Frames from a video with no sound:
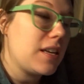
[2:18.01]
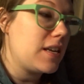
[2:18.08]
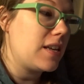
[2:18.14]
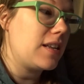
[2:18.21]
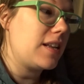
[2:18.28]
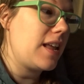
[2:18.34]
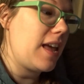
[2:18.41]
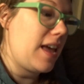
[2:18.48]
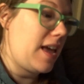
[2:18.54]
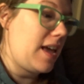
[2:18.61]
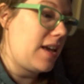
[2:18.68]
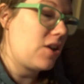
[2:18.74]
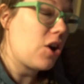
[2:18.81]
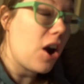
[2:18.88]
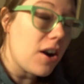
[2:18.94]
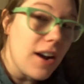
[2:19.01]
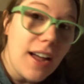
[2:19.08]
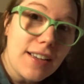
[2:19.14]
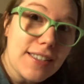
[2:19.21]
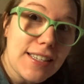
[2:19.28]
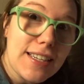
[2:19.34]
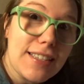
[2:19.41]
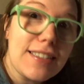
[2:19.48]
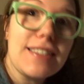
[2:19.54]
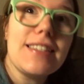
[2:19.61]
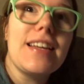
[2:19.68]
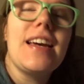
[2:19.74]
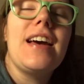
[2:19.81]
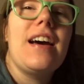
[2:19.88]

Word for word: in a car accident,